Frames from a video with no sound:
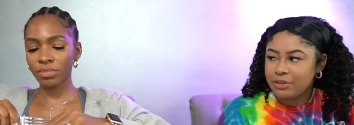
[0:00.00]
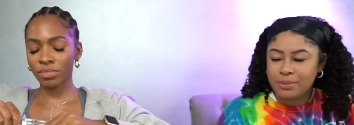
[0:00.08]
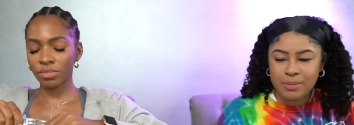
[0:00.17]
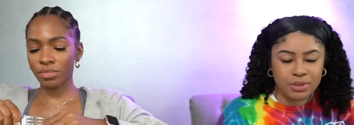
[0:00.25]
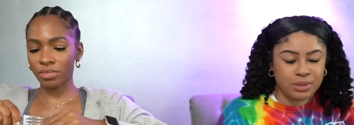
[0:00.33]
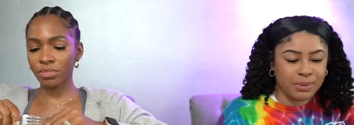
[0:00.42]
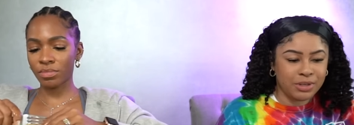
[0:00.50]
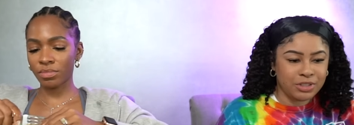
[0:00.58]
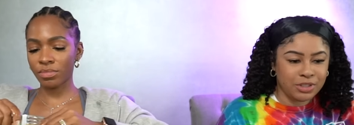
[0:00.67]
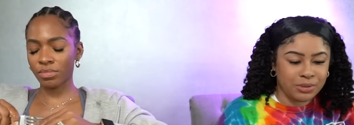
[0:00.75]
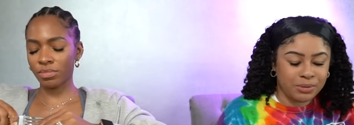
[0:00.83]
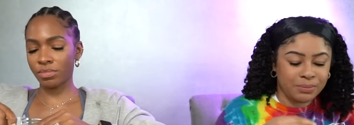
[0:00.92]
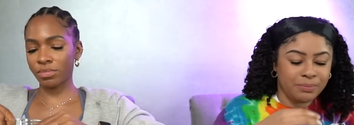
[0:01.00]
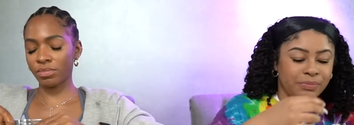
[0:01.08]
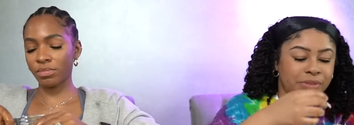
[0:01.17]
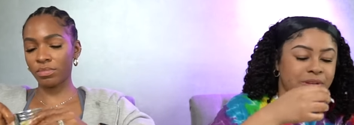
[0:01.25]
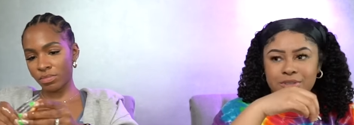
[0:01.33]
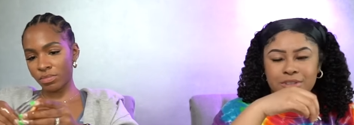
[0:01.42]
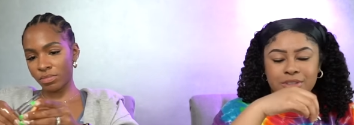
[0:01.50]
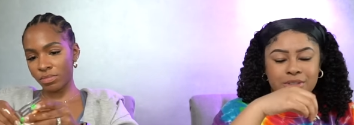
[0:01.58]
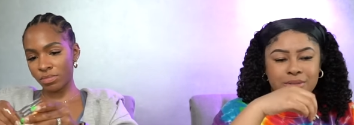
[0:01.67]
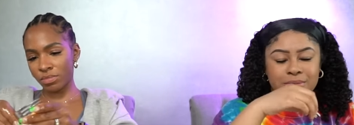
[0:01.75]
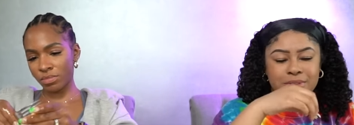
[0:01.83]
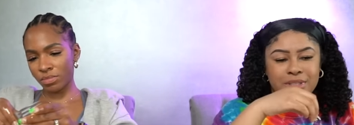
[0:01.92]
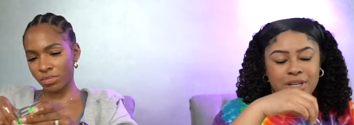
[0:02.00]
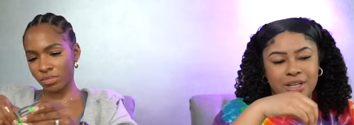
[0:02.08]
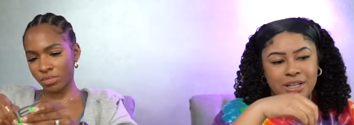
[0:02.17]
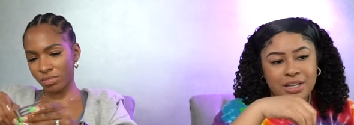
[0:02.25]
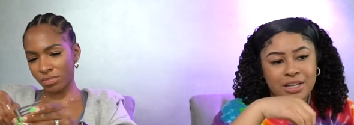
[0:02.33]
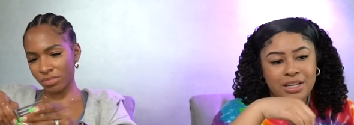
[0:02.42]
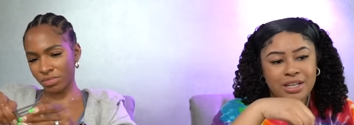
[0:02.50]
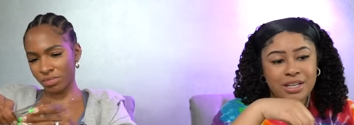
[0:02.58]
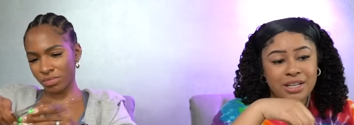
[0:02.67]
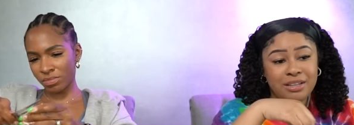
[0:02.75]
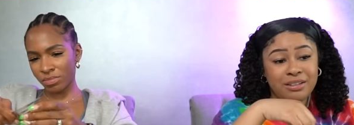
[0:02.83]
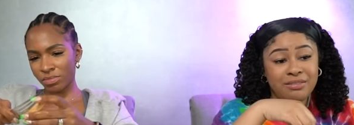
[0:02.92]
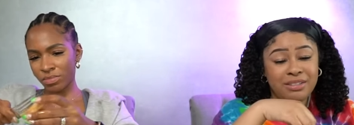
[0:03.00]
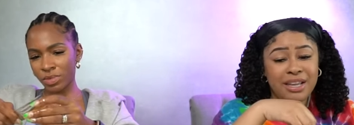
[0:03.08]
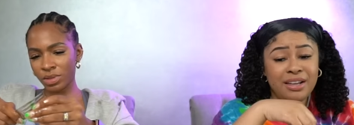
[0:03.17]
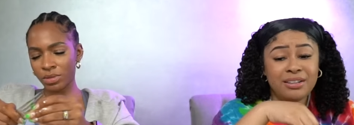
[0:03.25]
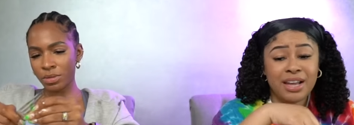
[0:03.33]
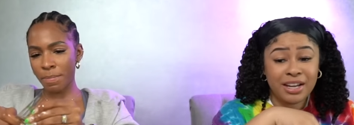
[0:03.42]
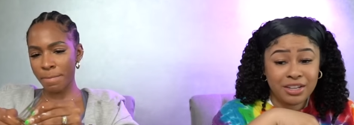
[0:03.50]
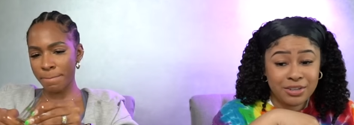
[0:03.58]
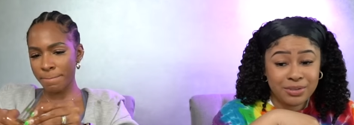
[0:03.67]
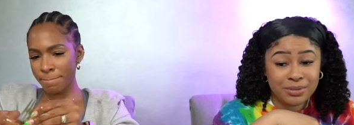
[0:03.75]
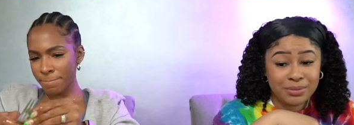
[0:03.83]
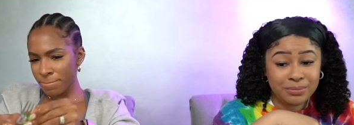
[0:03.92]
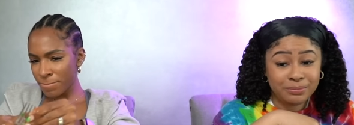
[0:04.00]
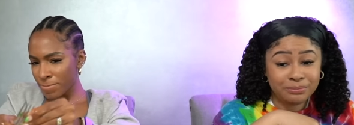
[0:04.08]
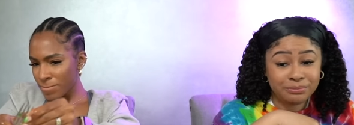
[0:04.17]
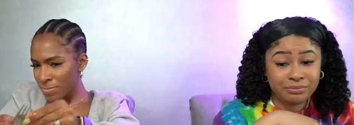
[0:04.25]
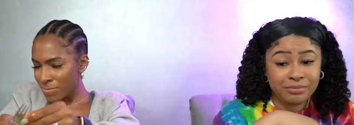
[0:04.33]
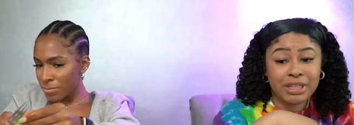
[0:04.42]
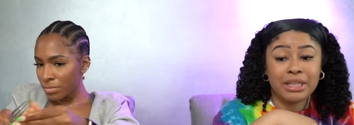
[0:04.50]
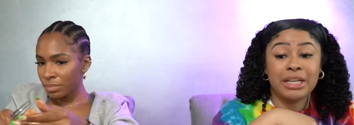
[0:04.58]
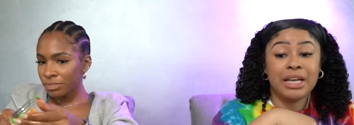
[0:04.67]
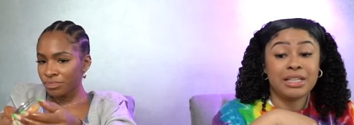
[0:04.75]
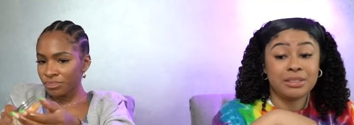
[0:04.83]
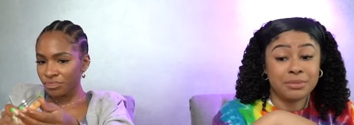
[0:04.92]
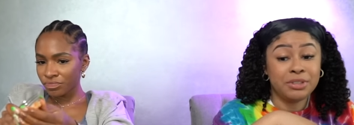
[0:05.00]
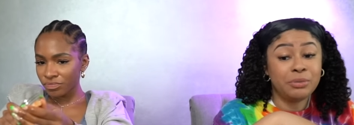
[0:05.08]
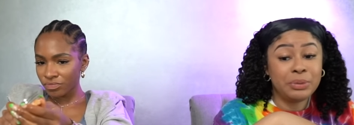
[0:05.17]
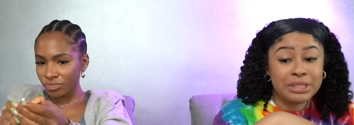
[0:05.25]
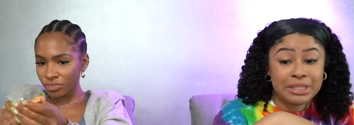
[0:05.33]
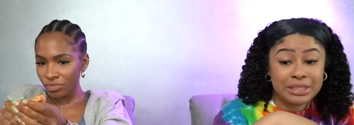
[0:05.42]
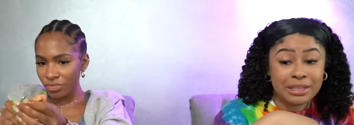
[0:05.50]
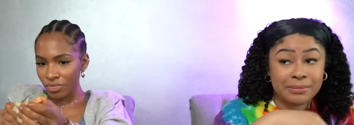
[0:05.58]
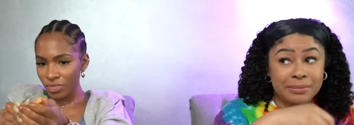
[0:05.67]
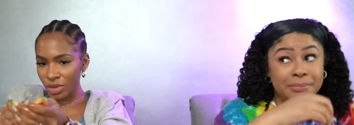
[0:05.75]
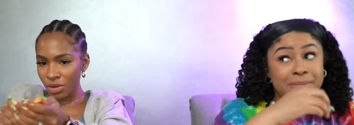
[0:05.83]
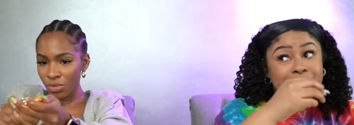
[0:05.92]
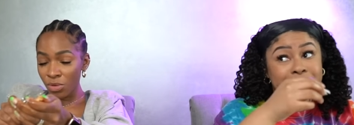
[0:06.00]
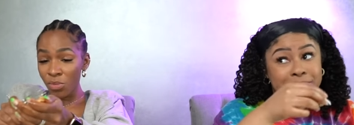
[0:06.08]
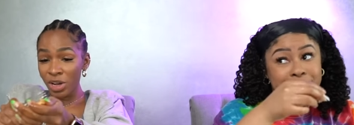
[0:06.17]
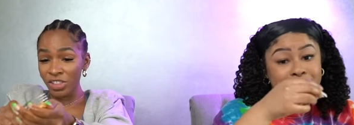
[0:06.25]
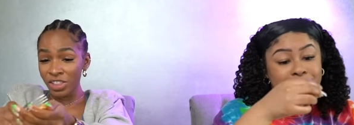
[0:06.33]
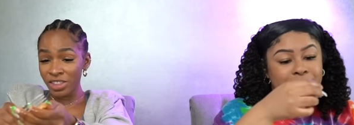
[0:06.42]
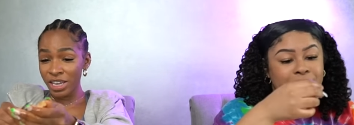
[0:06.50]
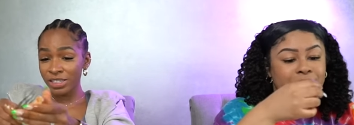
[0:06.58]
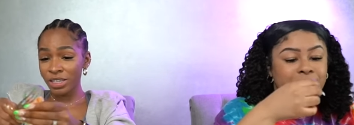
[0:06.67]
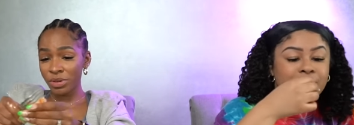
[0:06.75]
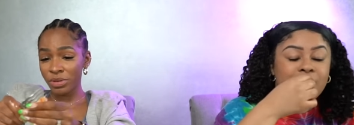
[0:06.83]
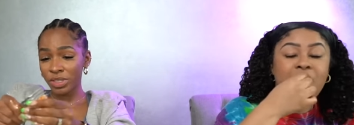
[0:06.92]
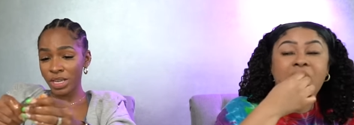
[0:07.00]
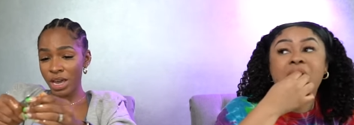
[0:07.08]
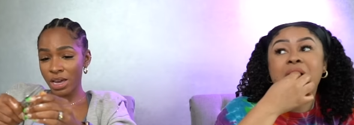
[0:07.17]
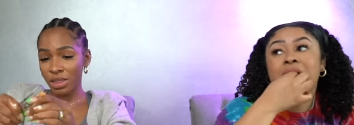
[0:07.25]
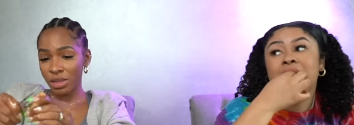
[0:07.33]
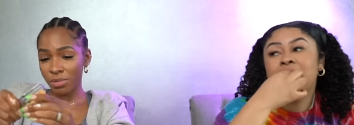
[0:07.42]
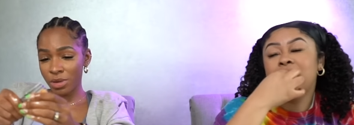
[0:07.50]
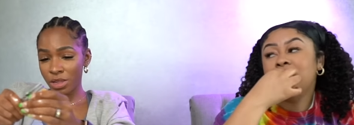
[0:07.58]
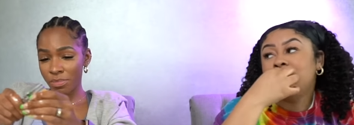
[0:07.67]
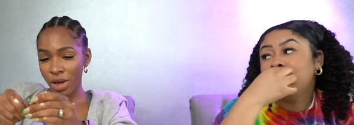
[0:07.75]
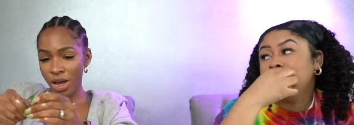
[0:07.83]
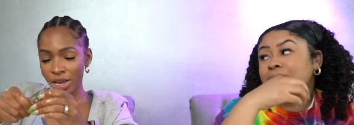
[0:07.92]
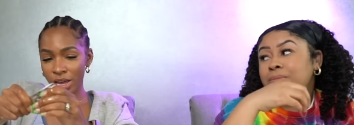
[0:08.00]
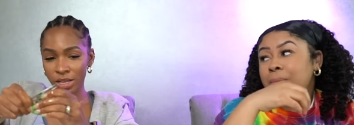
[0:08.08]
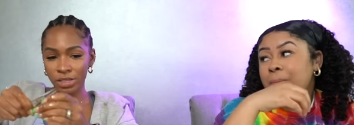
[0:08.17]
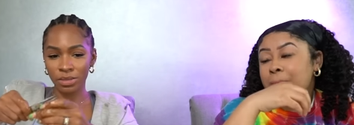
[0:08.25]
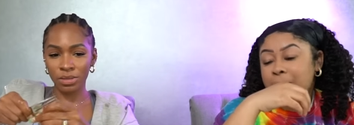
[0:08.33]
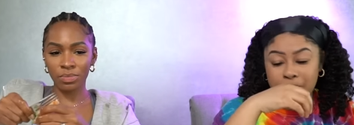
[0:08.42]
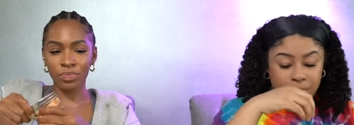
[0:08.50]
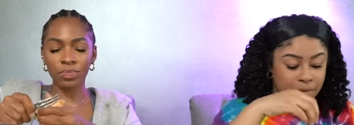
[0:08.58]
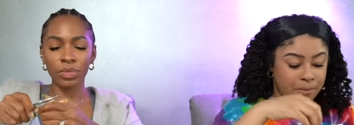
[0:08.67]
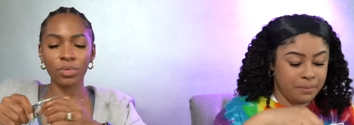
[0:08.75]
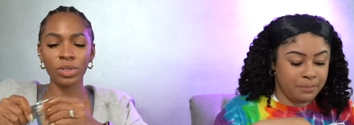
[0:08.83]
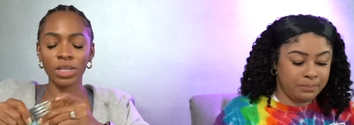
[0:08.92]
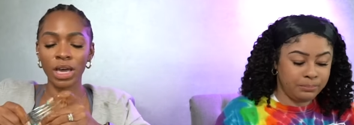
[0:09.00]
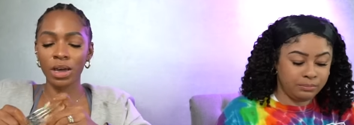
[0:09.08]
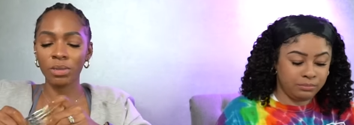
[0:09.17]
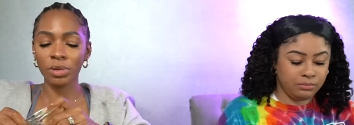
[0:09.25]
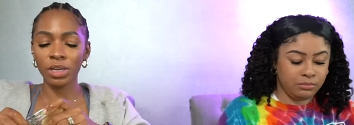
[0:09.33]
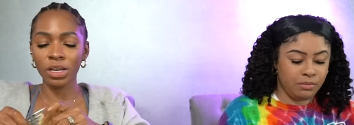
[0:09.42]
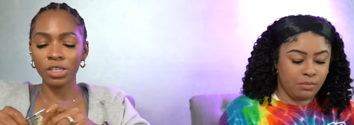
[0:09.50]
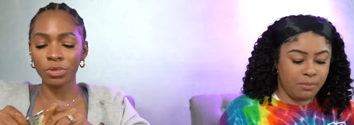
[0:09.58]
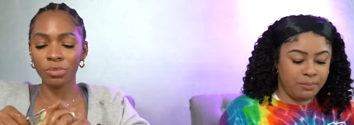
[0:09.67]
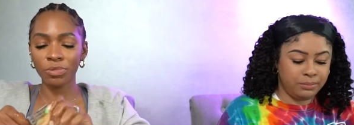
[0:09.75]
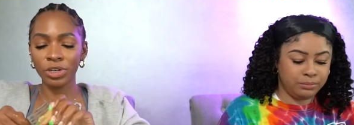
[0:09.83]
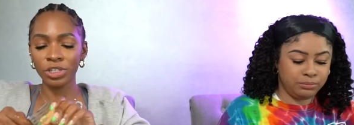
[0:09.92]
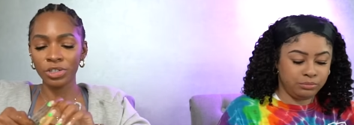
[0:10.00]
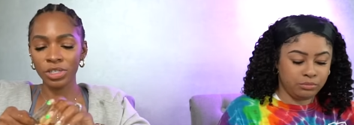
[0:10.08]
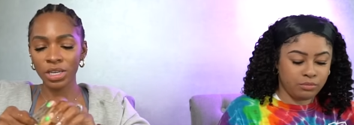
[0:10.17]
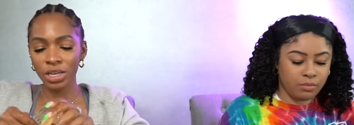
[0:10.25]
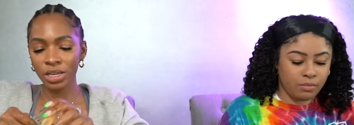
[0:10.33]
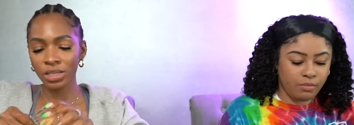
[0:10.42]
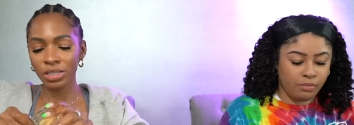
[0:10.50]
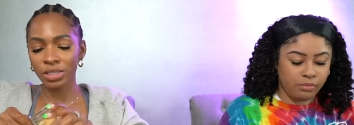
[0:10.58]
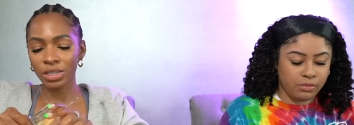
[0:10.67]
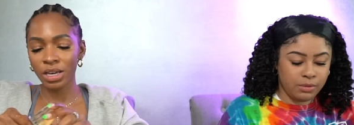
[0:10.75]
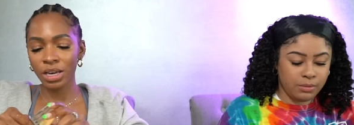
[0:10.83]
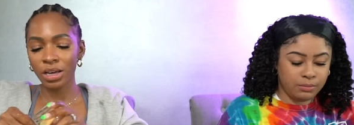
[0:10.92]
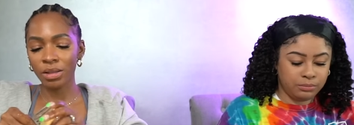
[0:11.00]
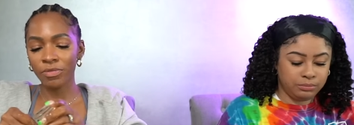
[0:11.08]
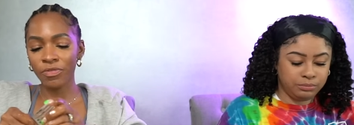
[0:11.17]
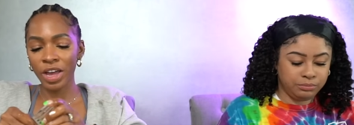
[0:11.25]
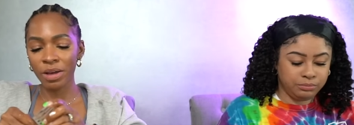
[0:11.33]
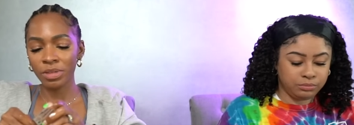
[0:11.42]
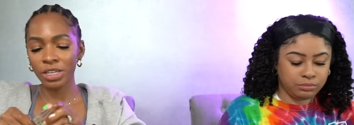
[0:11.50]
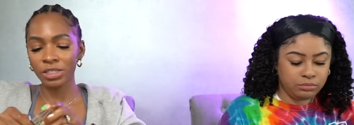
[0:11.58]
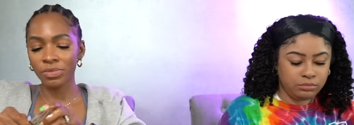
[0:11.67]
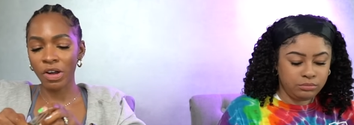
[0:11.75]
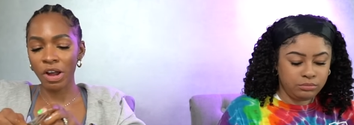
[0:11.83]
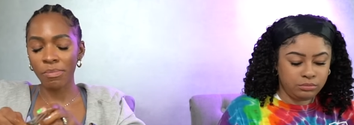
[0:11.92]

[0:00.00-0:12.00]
Speaker 1: the most part. So, so I'm just like, they don't like you, and they got some good reasons. I'm.
Speaker 2: Well, one of the things that we were saying in the in the podcast was that because we're preachers' kids, family is very